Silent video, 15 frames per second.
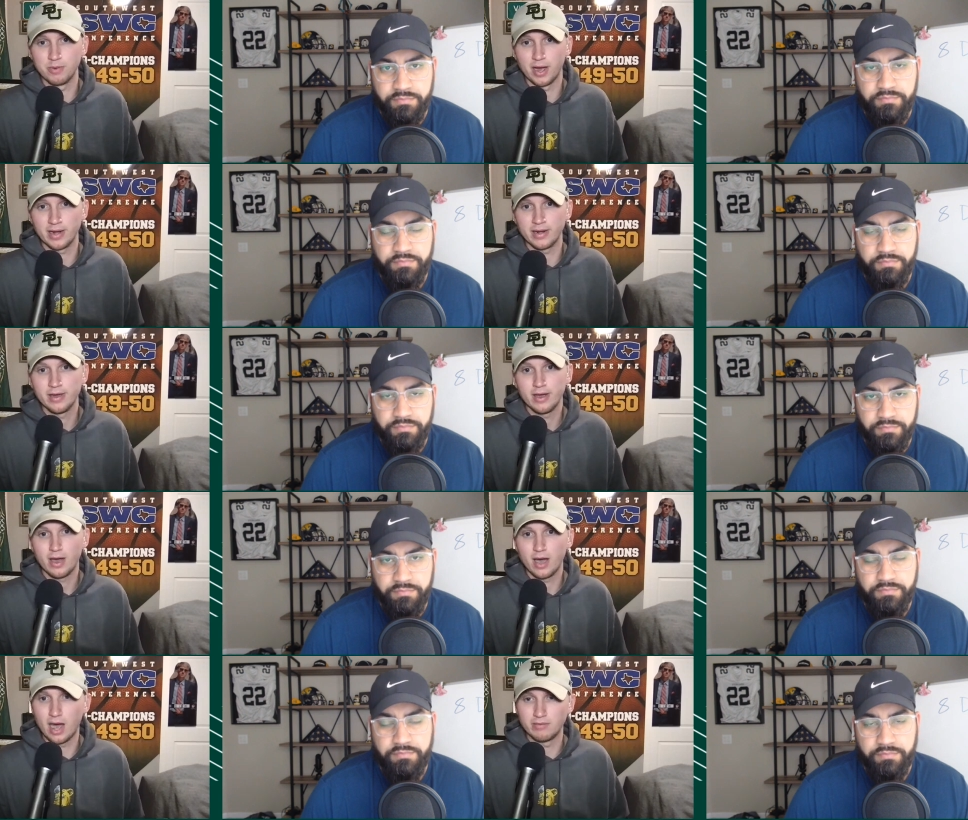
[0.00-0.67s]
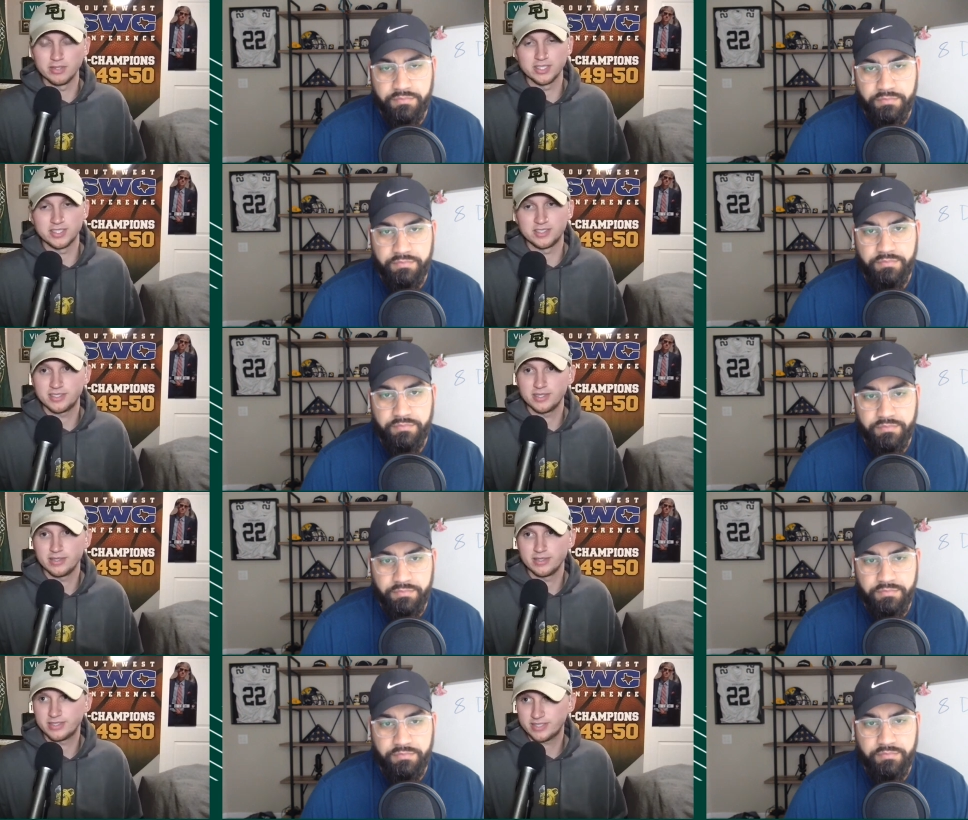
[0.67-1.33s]
Speaker 1: but of
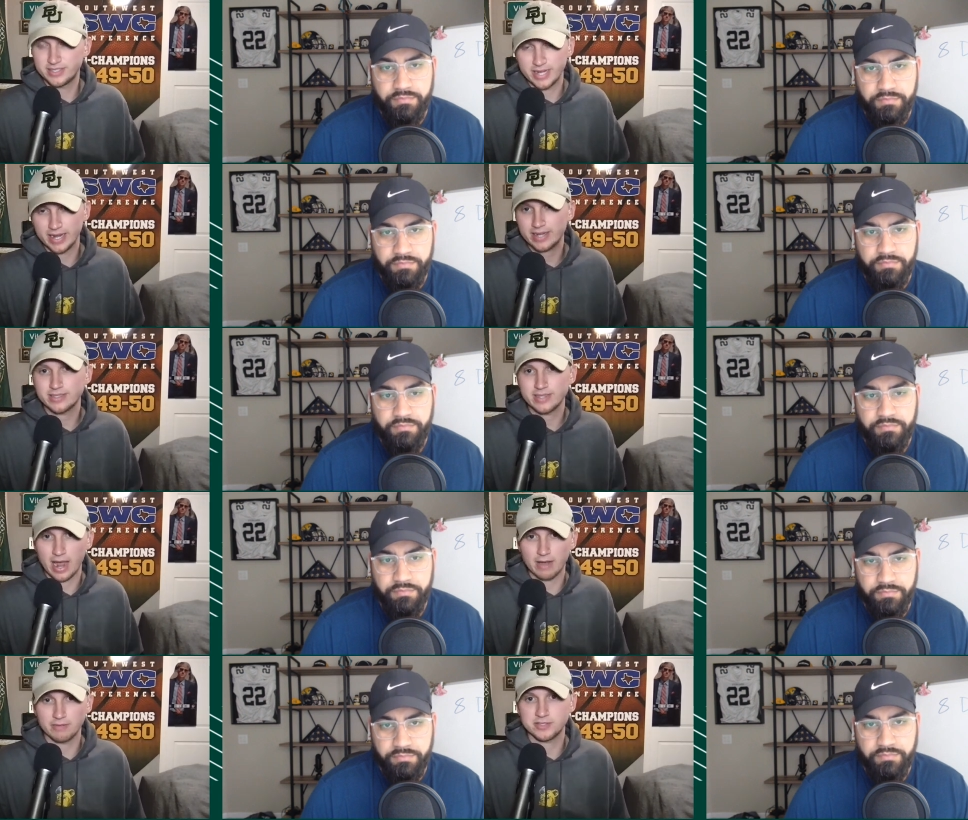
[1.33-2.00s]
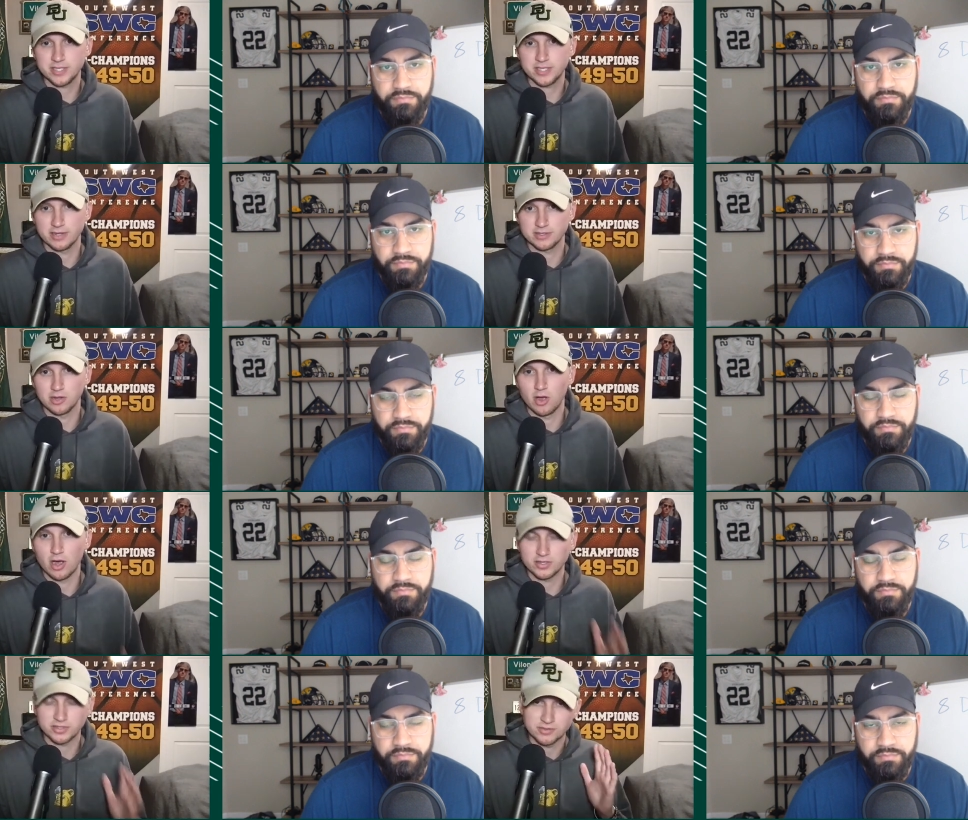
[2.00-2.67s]
his six FCS
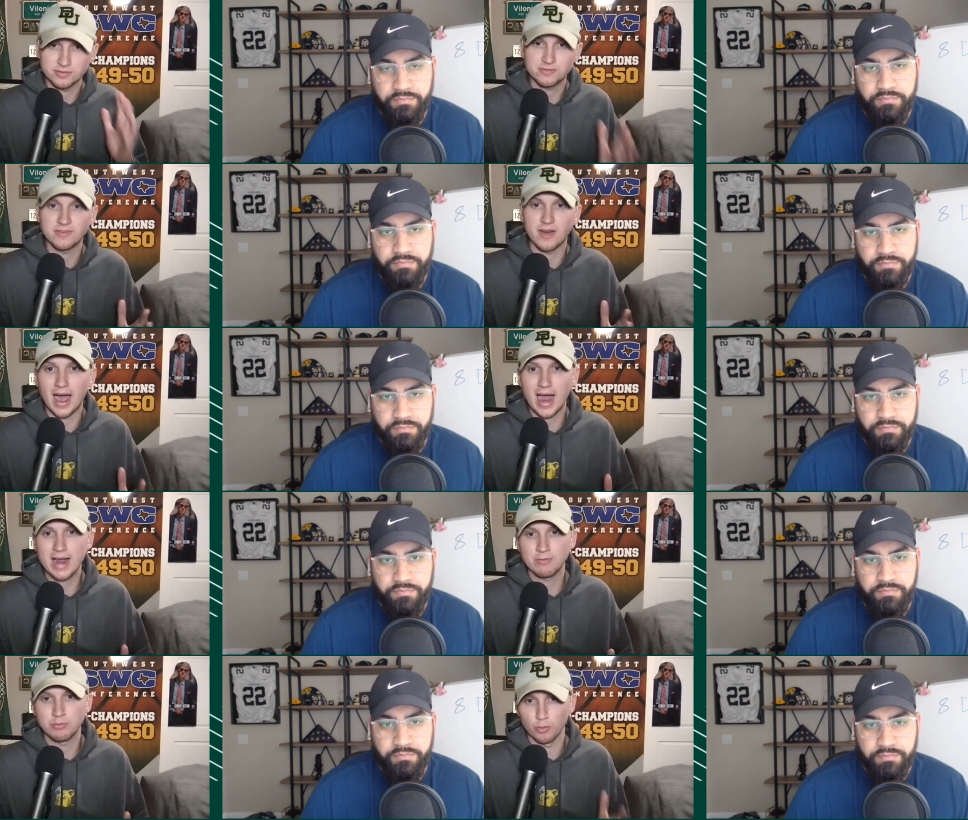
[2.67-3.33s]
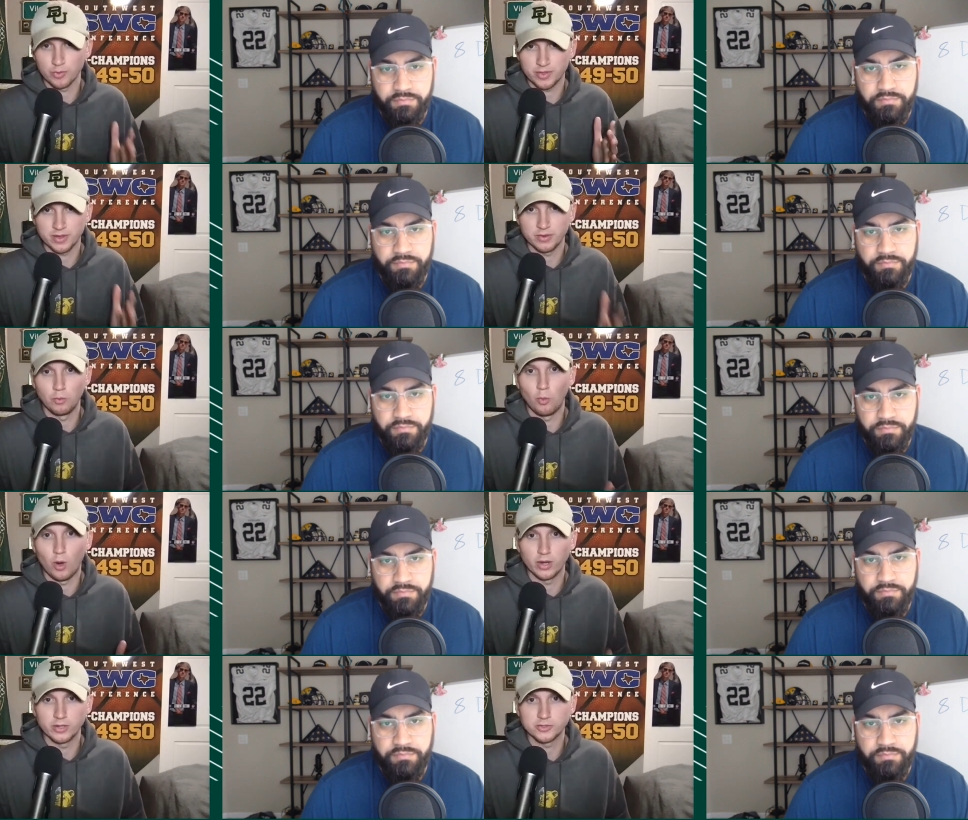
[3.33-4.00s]
losses, five were within
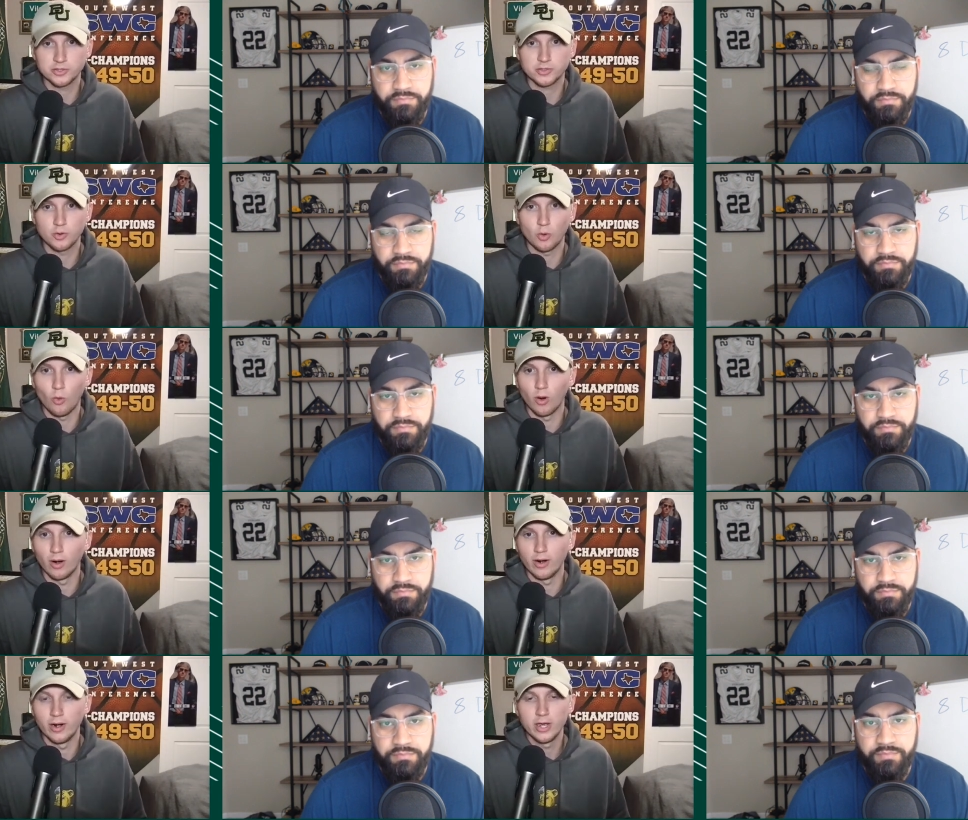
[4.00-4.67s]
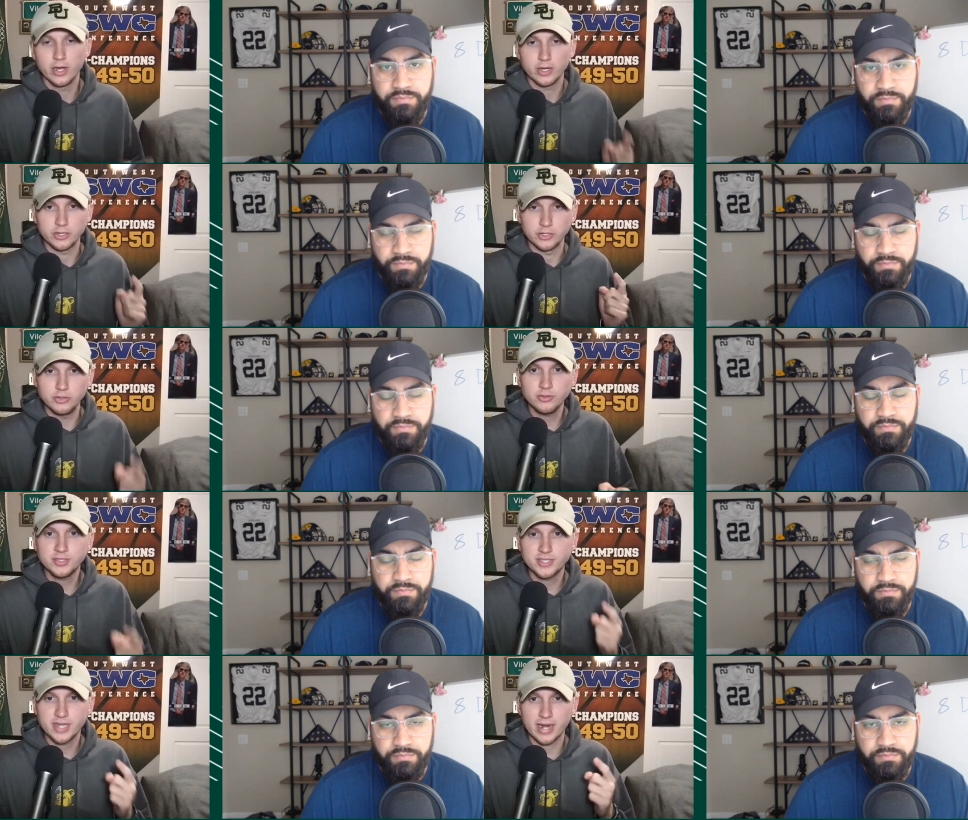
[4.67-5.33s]
one score.
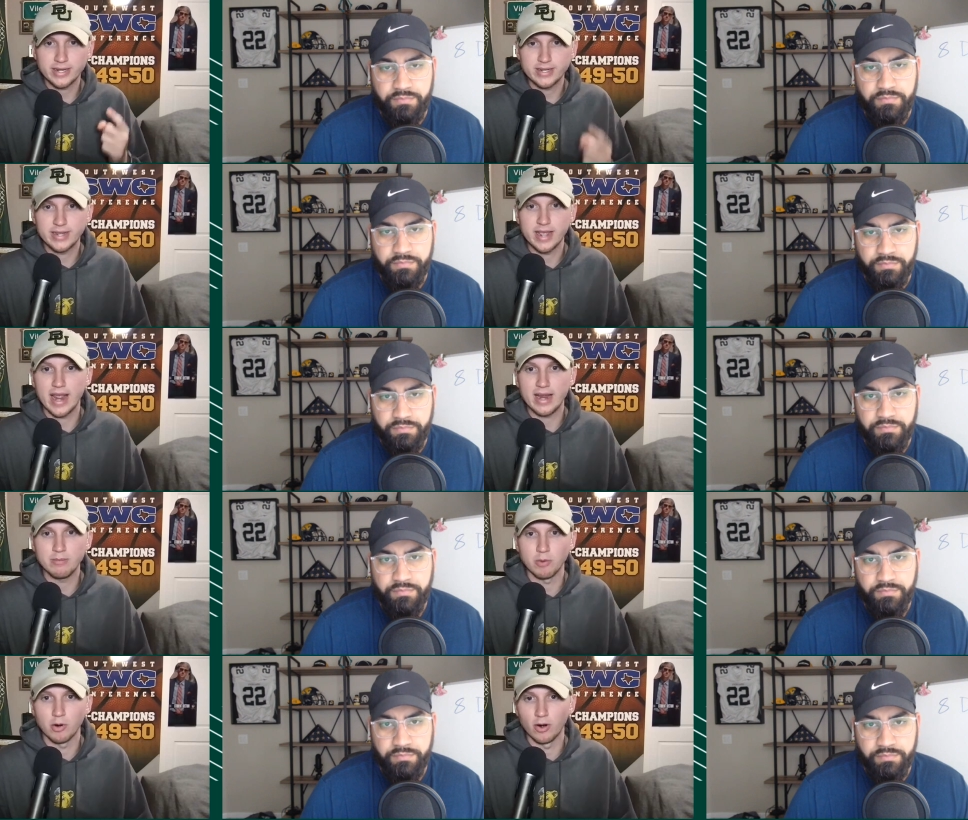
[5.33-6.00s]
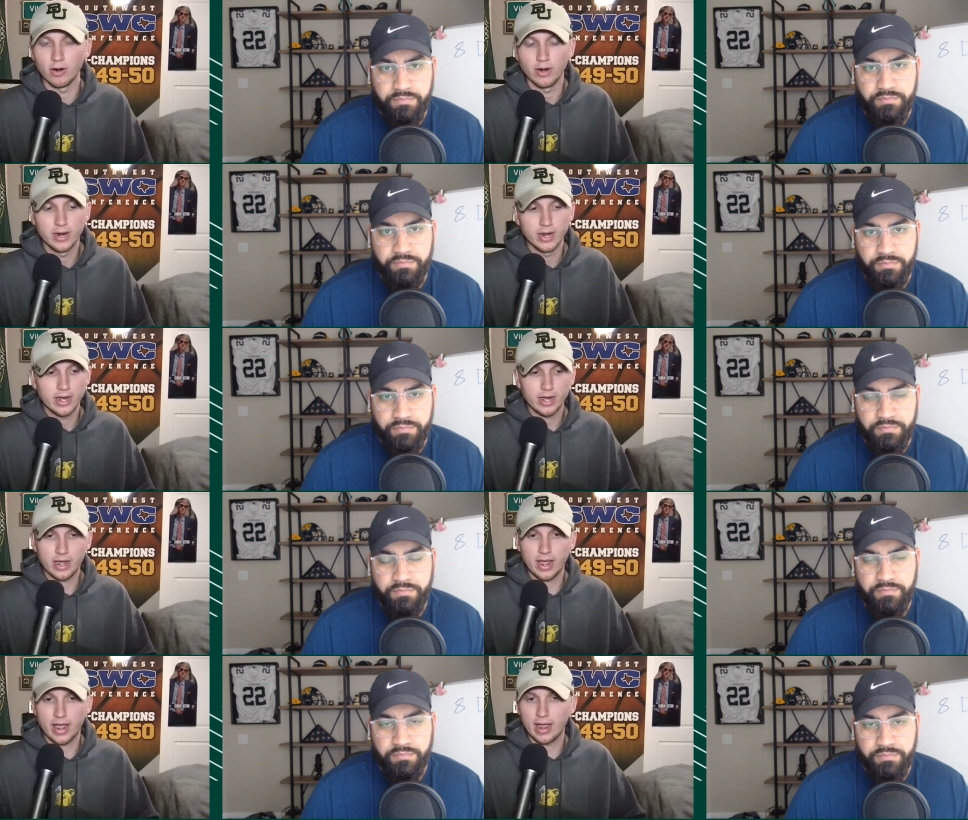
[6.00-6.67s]
You said gamer.
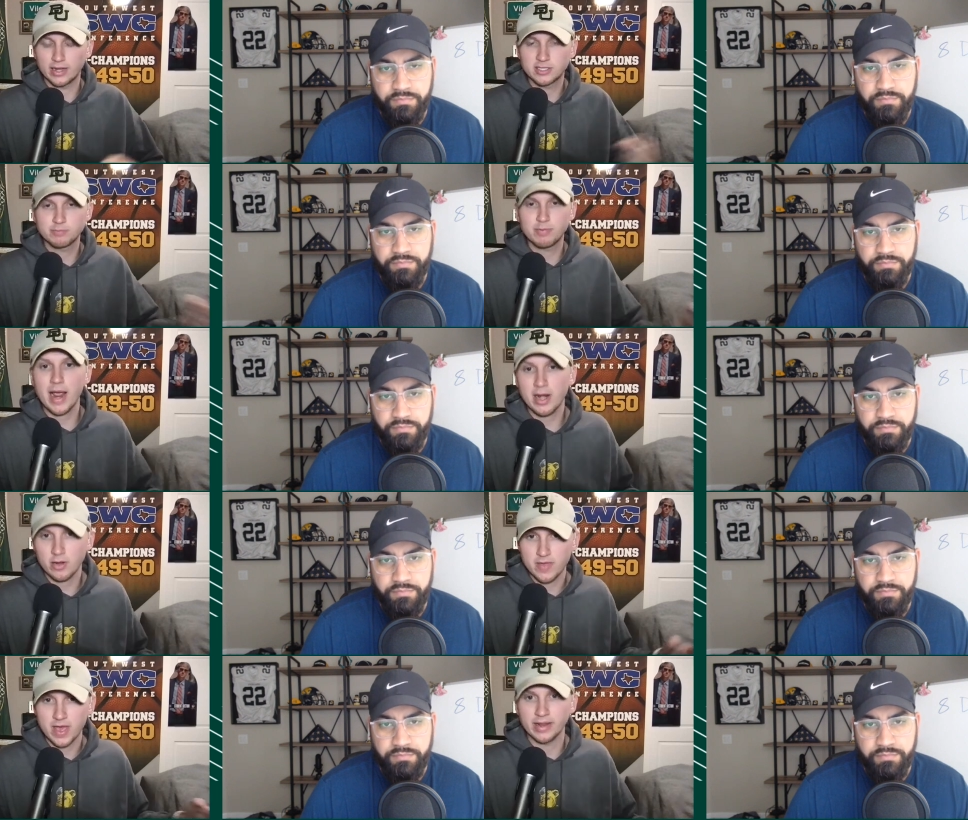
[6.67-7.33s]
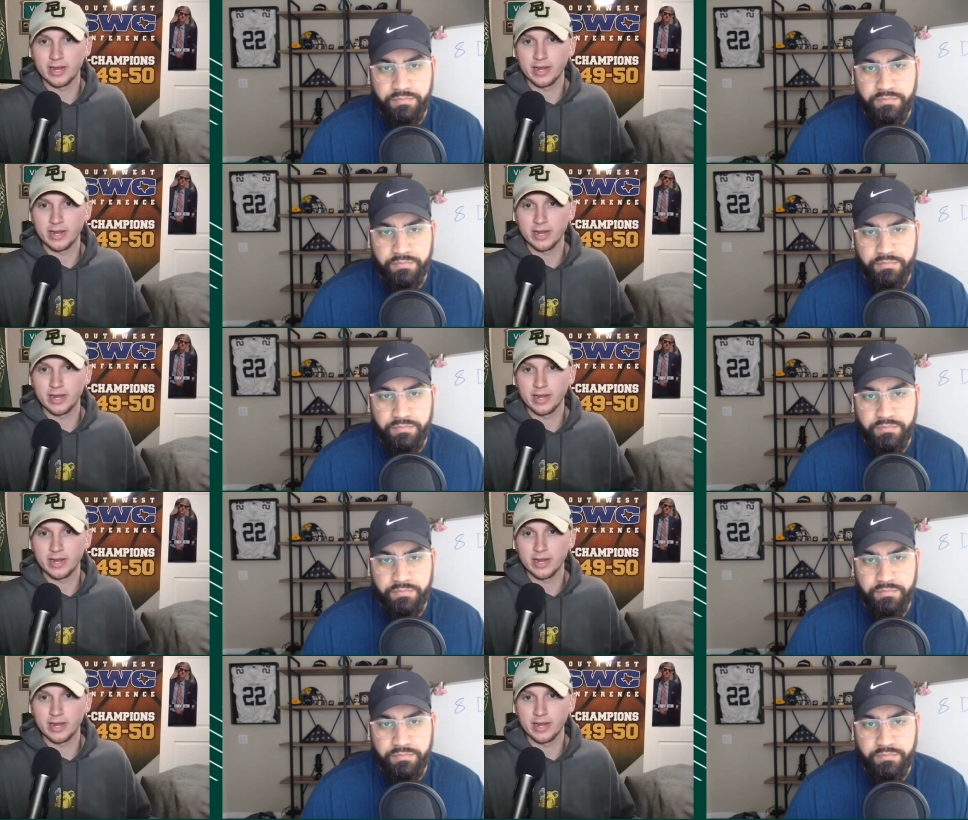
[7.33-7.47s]
Expand on that a